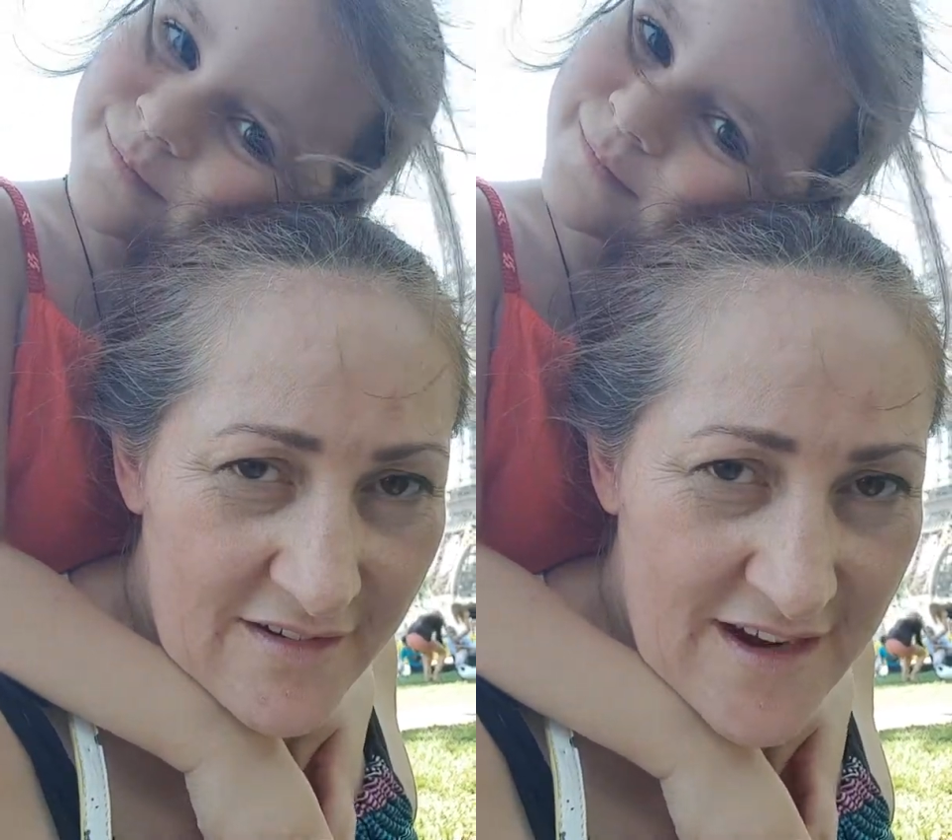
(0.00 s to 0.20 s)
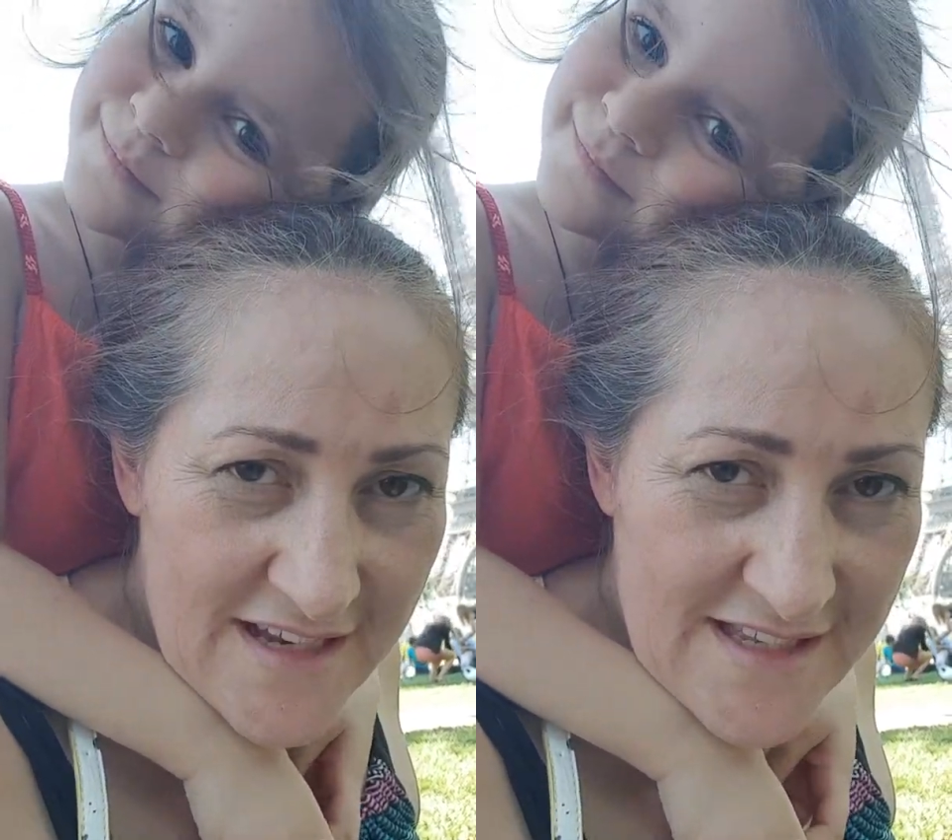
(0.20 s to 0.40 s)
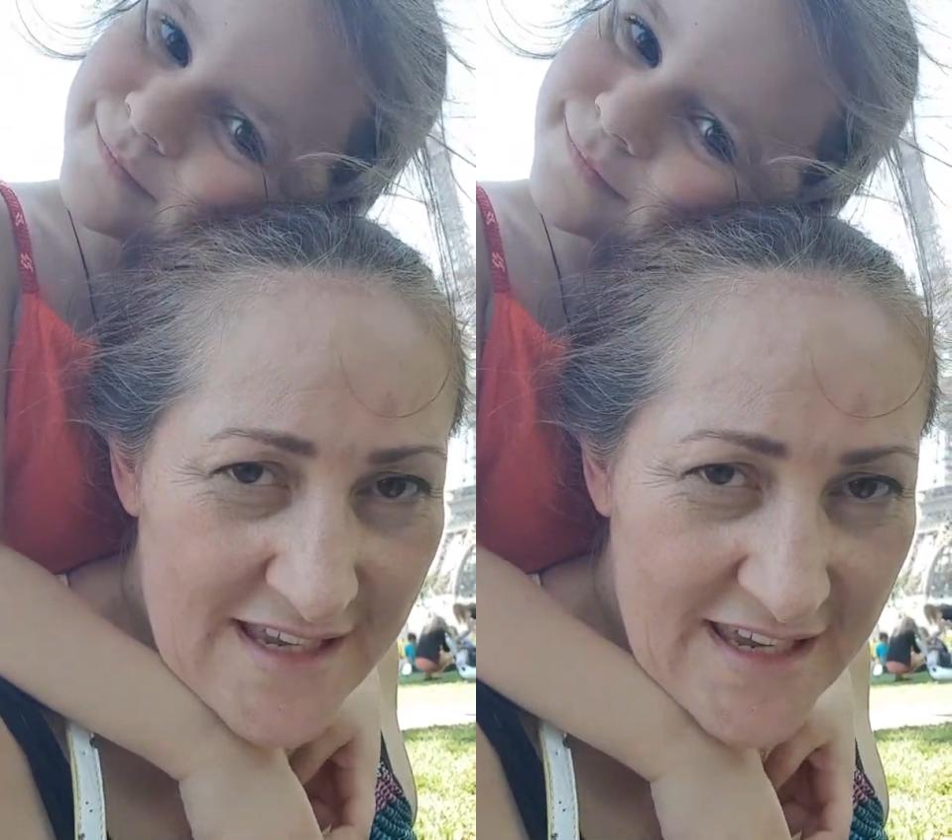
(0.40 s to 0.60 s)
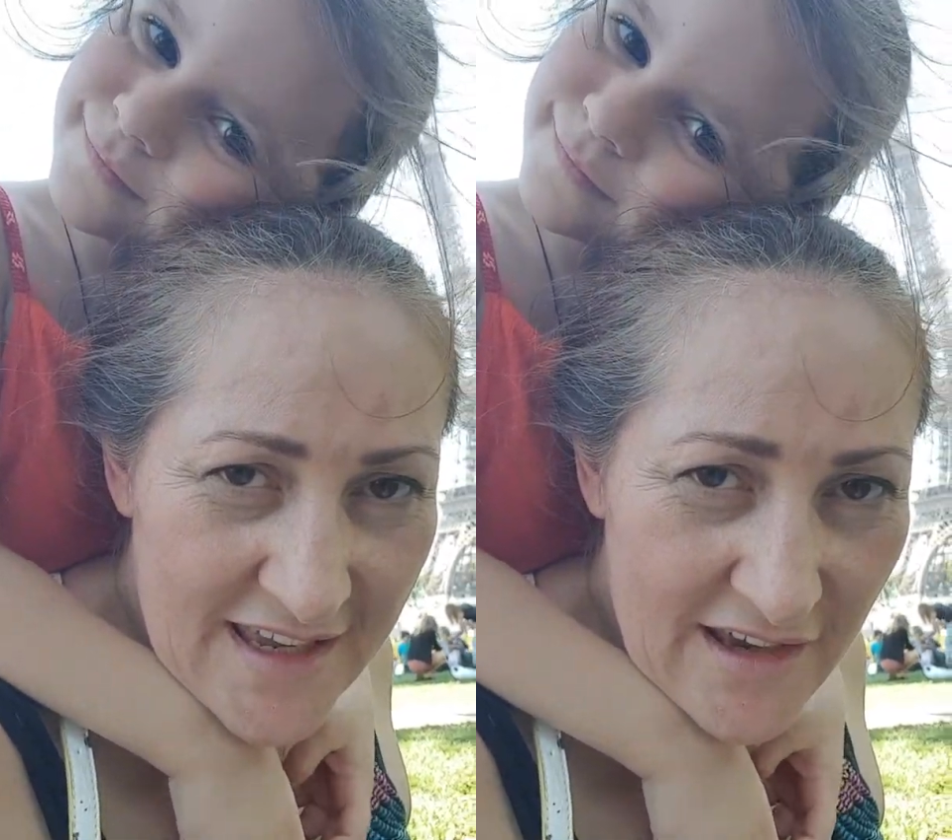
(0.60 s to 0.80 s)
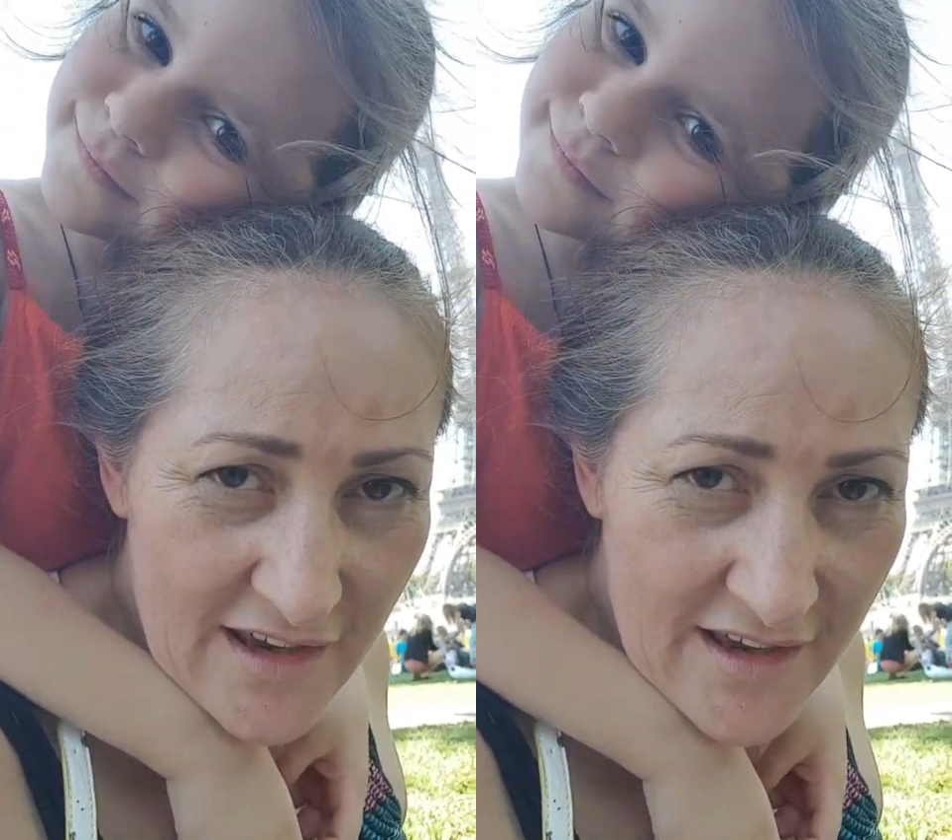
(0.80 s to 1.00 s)
Crazy
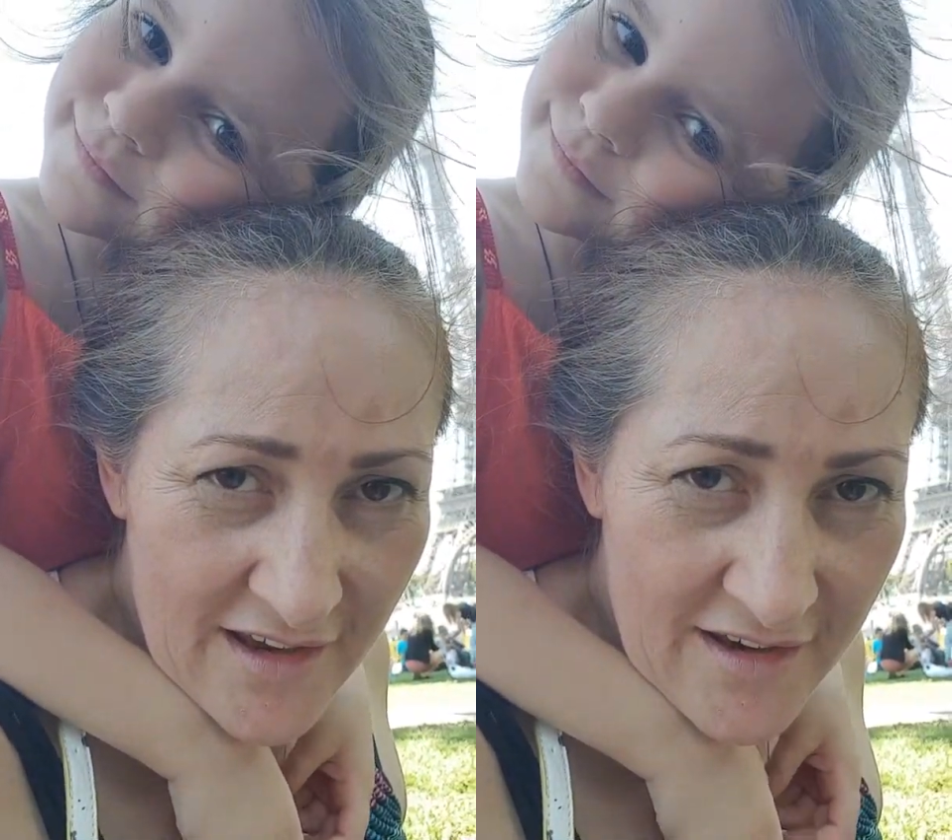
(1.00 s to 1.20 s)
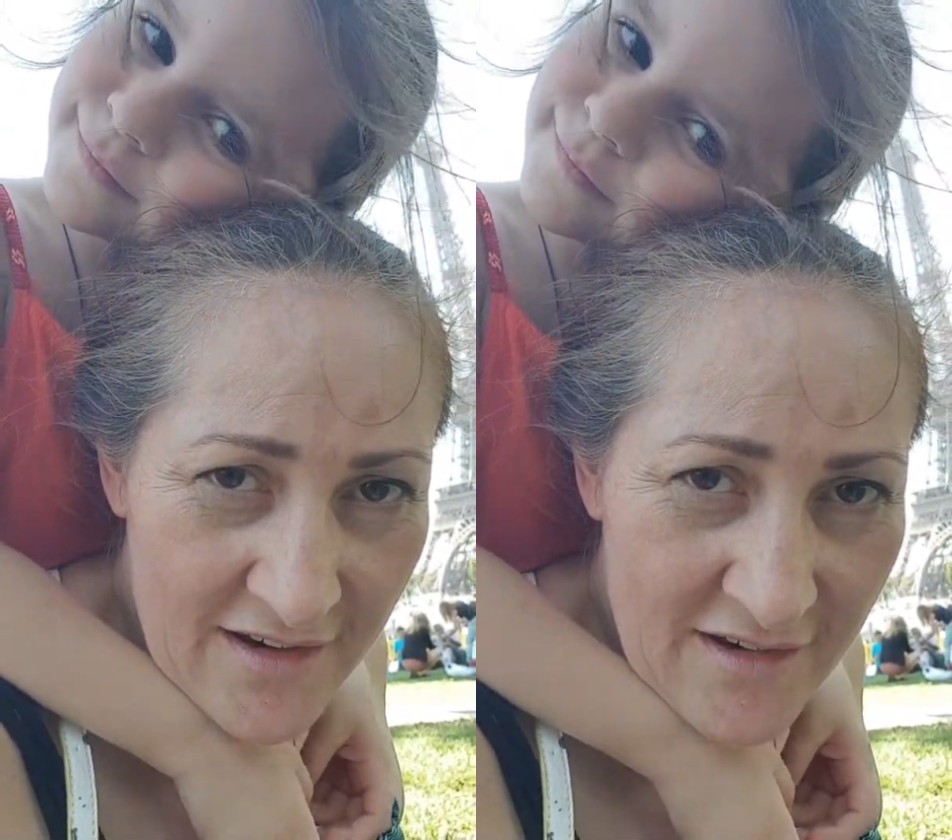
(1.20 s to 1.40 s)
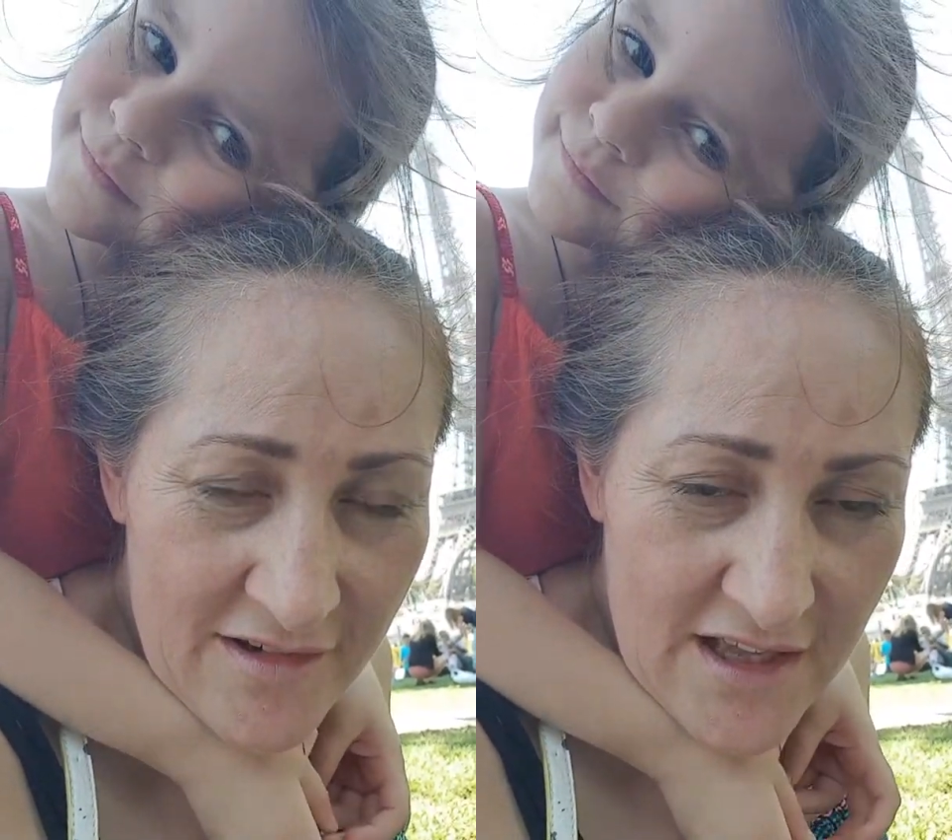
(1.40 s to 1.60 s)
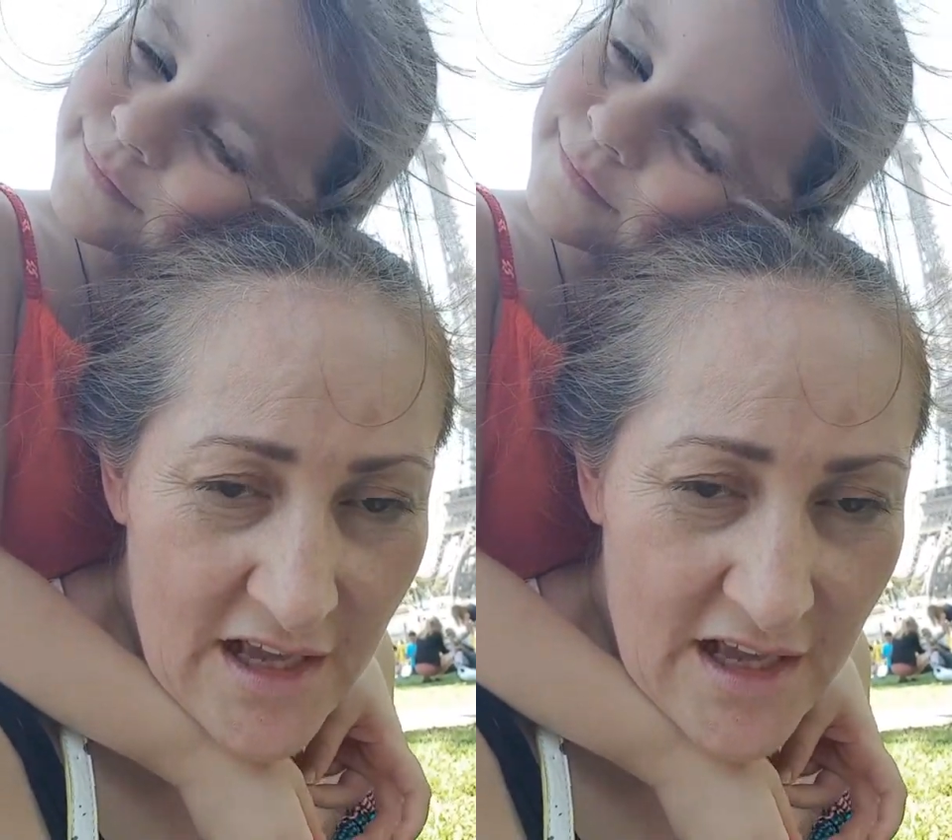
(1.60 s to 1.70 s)
girl.